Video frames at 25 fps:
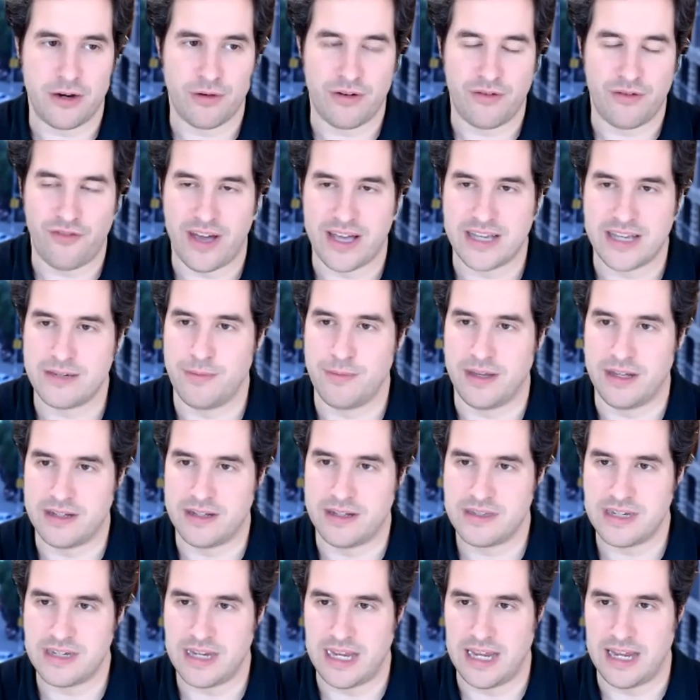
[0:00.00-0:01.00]

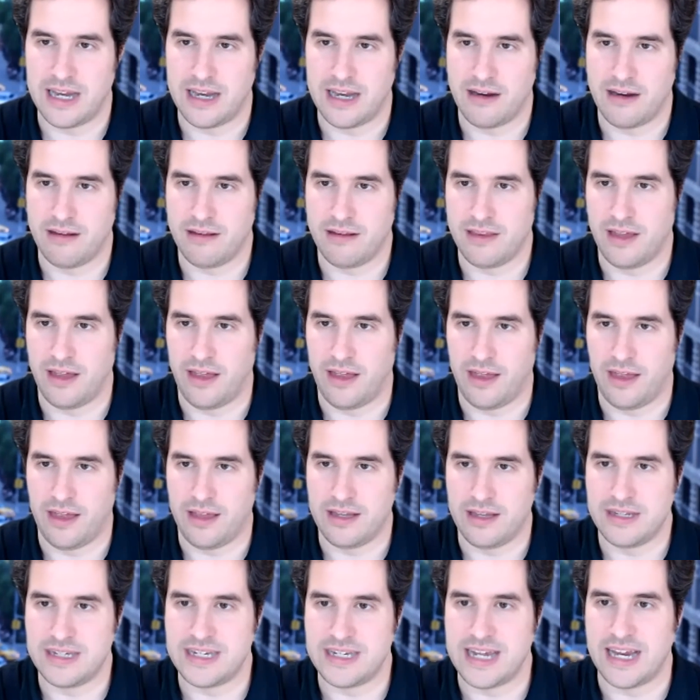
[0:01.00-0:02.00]
investments in
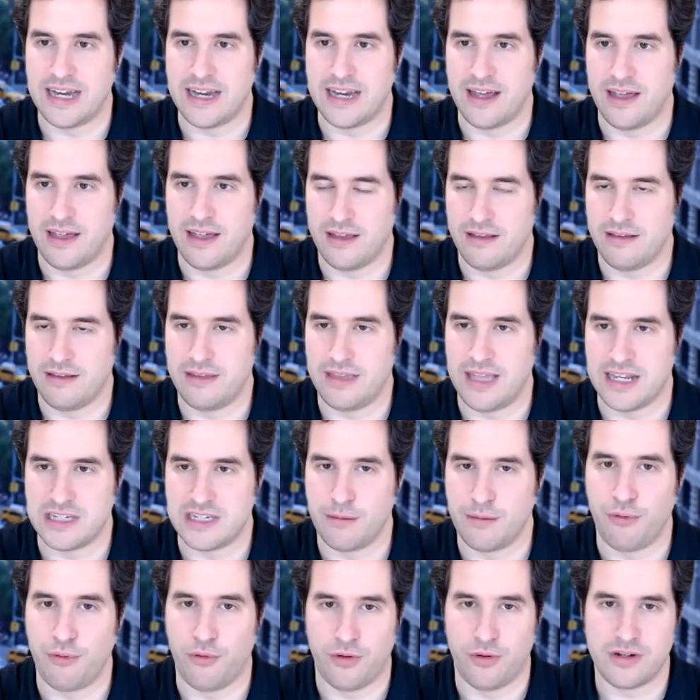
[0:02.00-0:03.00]
the data that
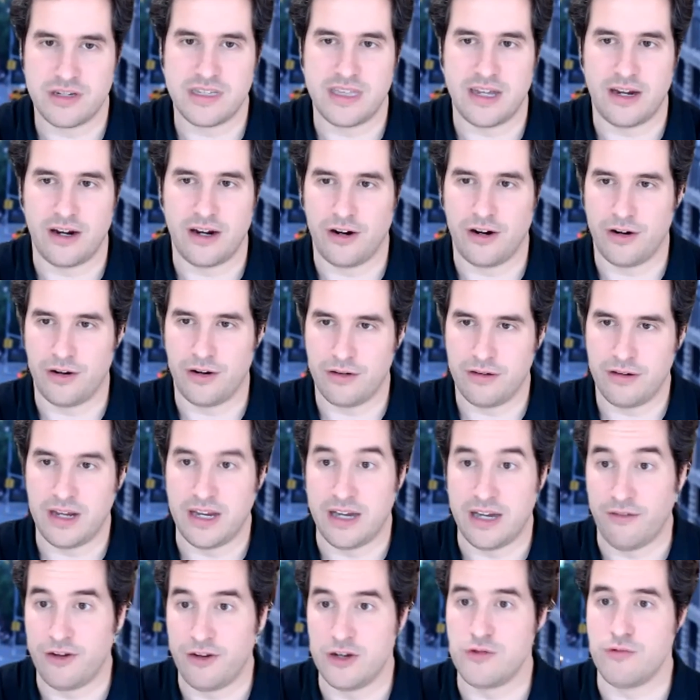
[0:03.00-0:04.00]
supports their
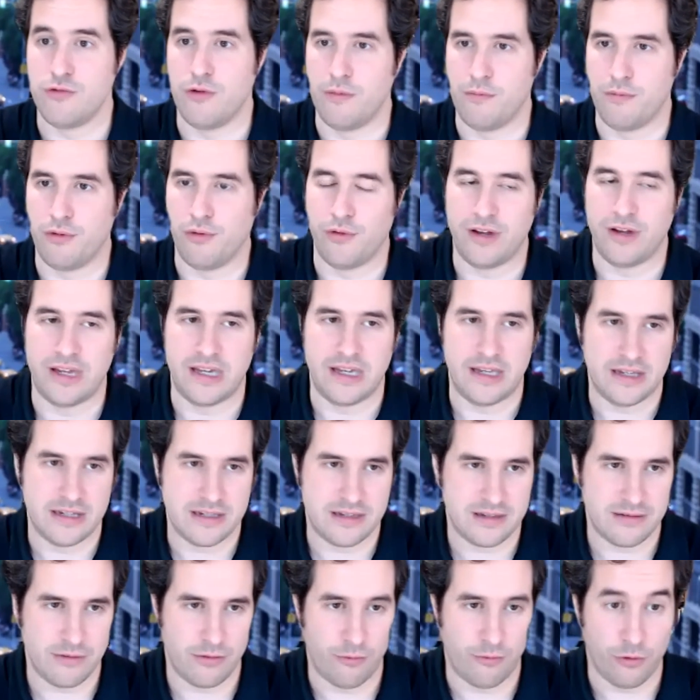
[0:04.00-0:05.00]
individual
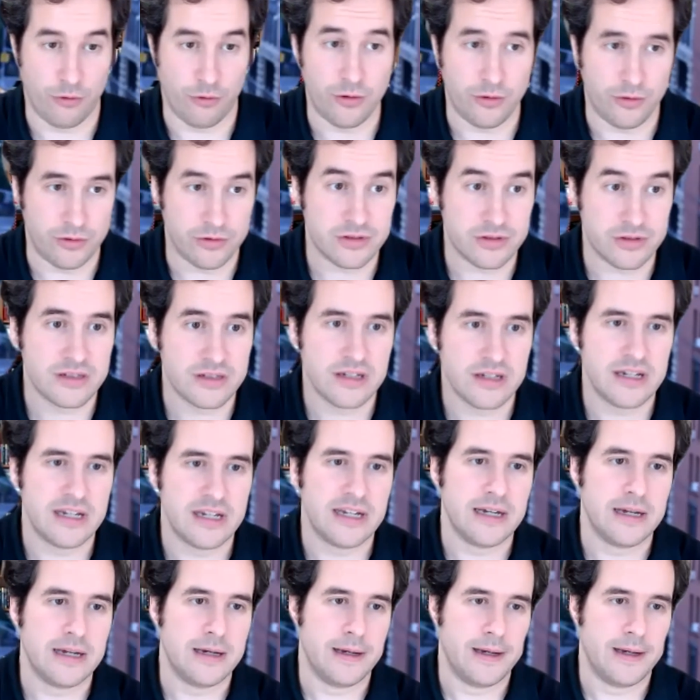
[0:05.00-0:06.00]
employees' roles.
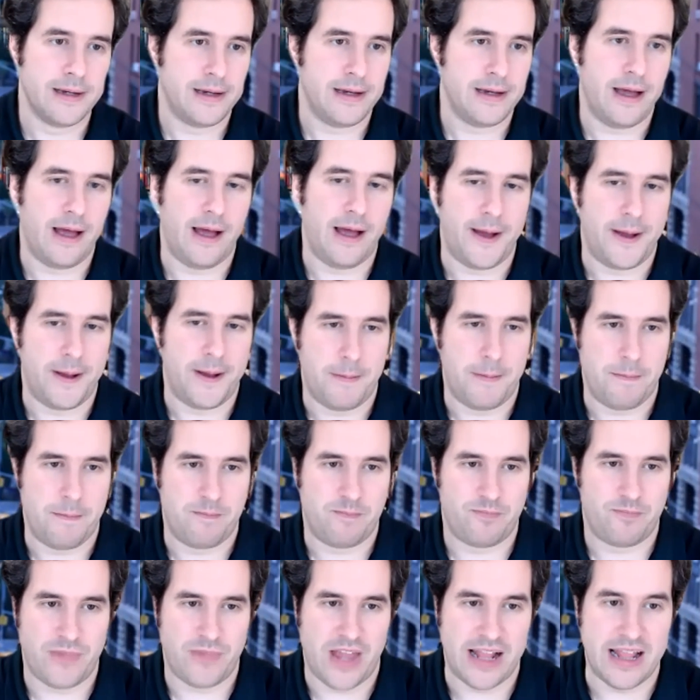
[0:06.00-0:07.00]

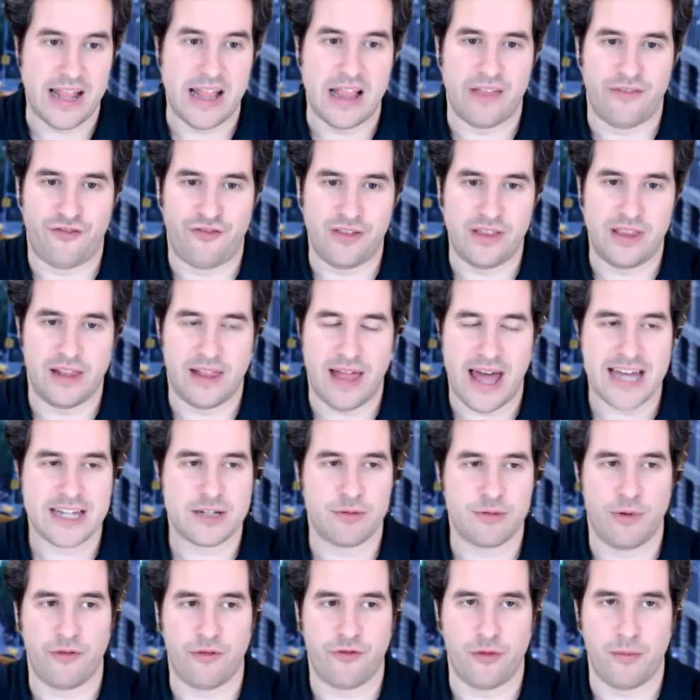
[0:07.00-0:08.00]
And then the
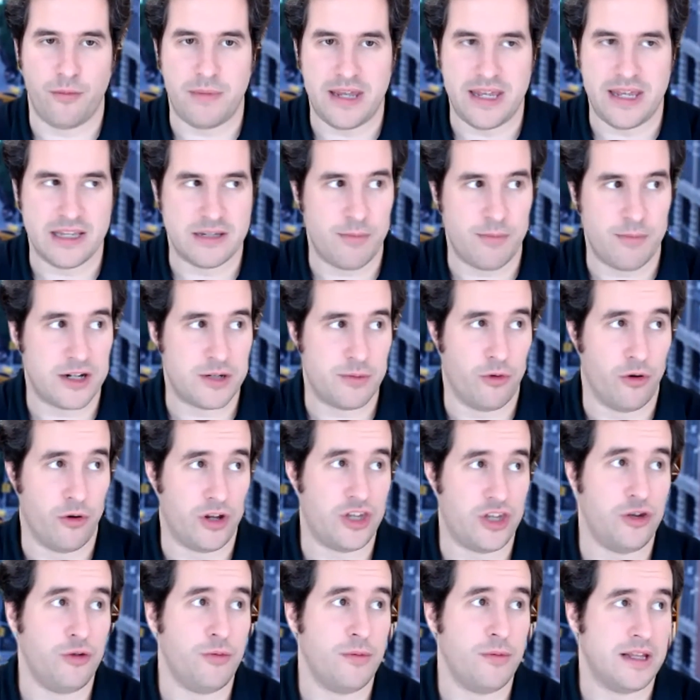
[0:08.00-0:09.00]
last one for me is much more
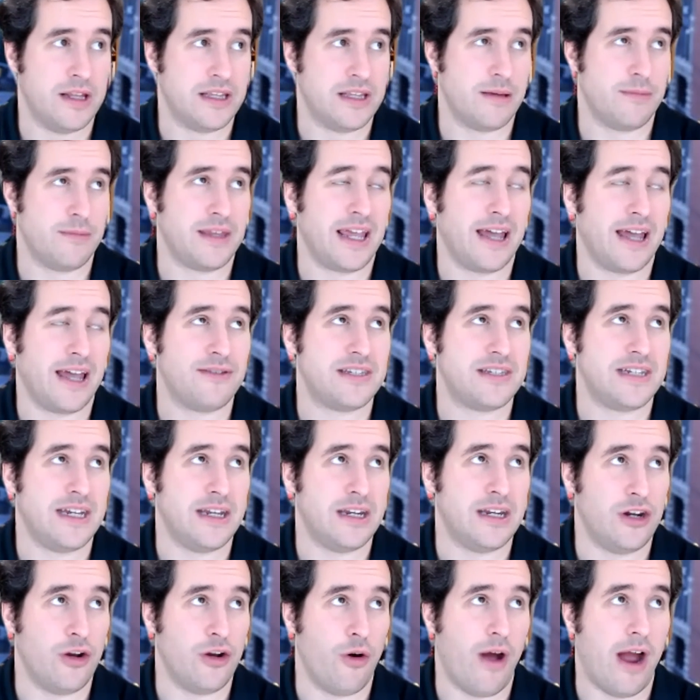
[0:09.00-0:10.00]
human, something I've
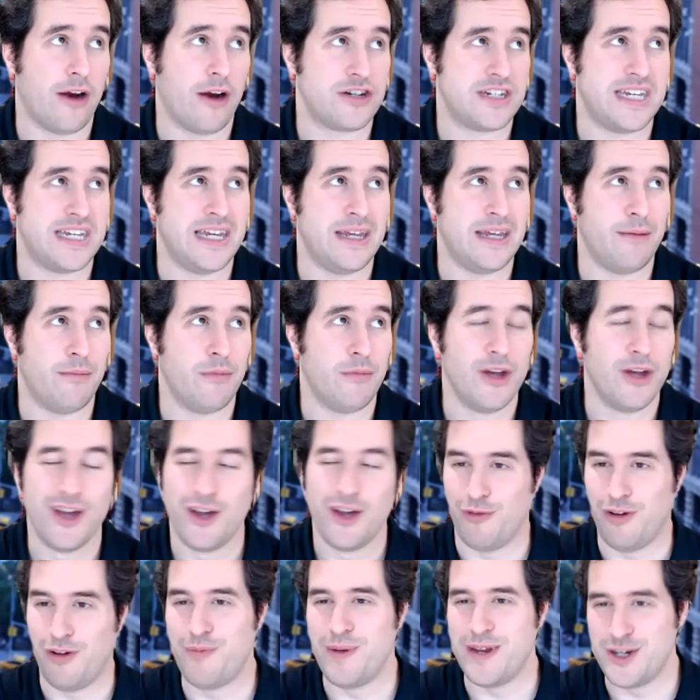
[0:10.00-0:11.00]
seen. Our team,
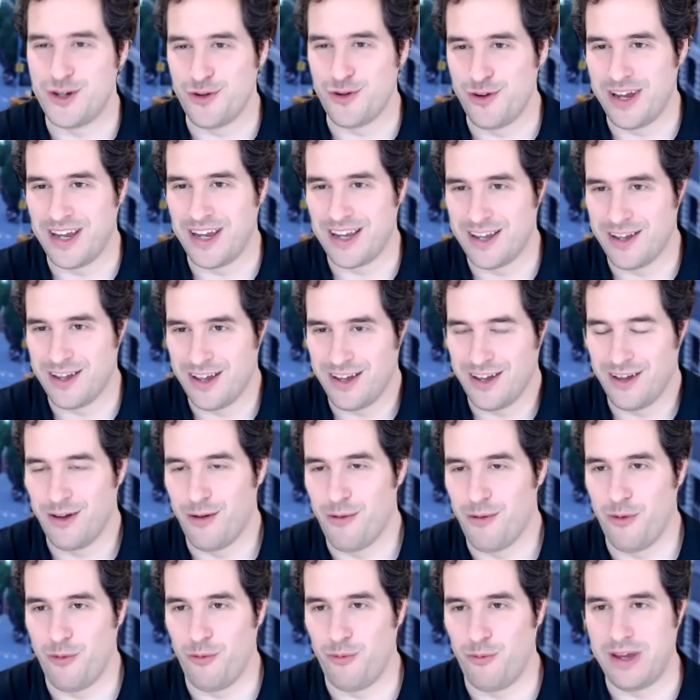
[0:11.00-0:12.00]
we've been doing,
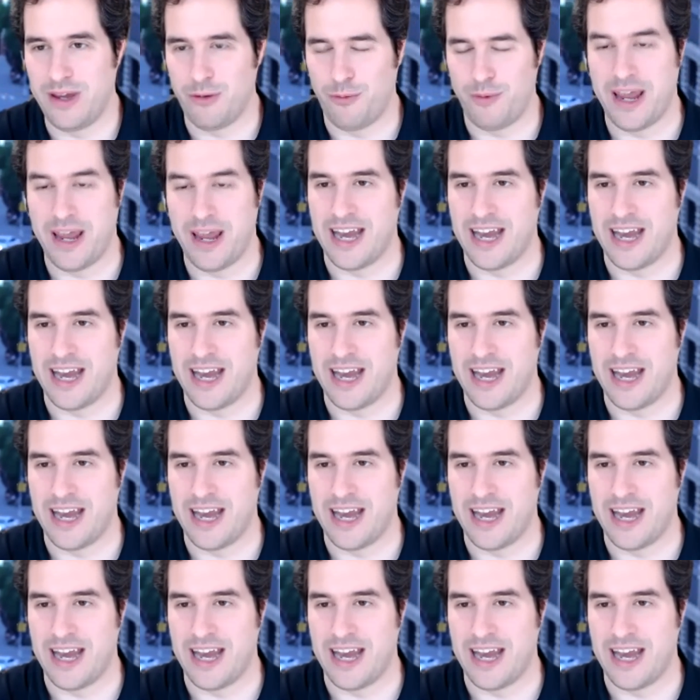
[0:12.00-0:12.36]
we